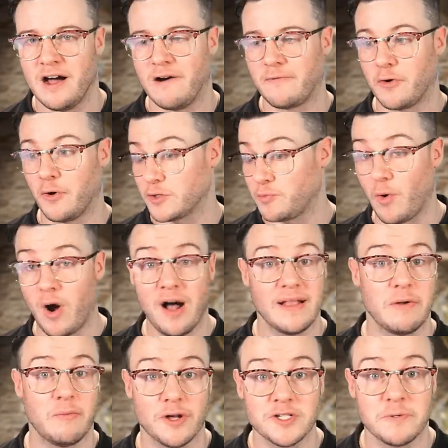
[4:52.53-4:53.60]
Of course, while
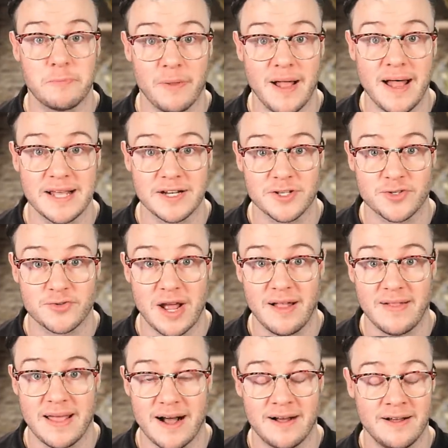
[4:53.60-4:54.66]
he wasn't playing in
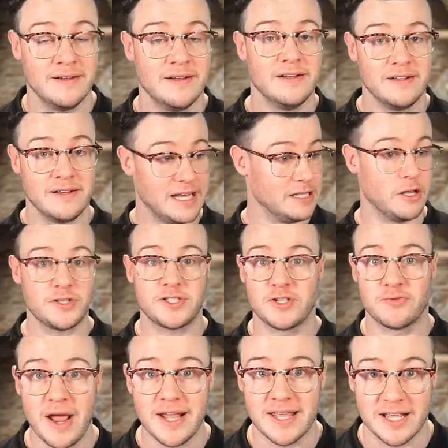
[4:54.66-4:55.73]
Australia, he lost
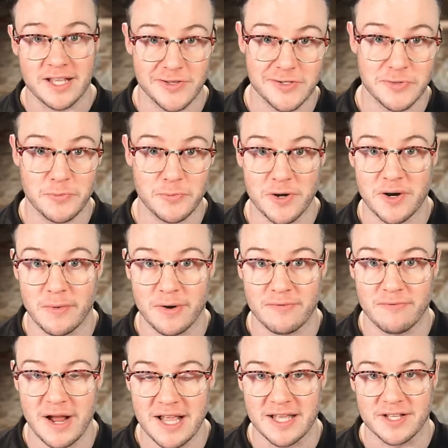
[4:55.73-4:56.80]
his ranking, he lost his world number
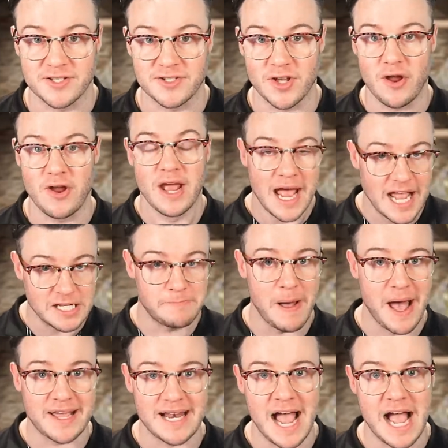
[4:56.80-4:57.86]
one ranking. So he's
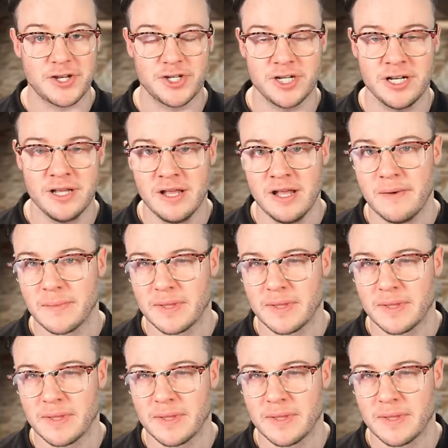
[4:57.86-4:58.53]
back in action.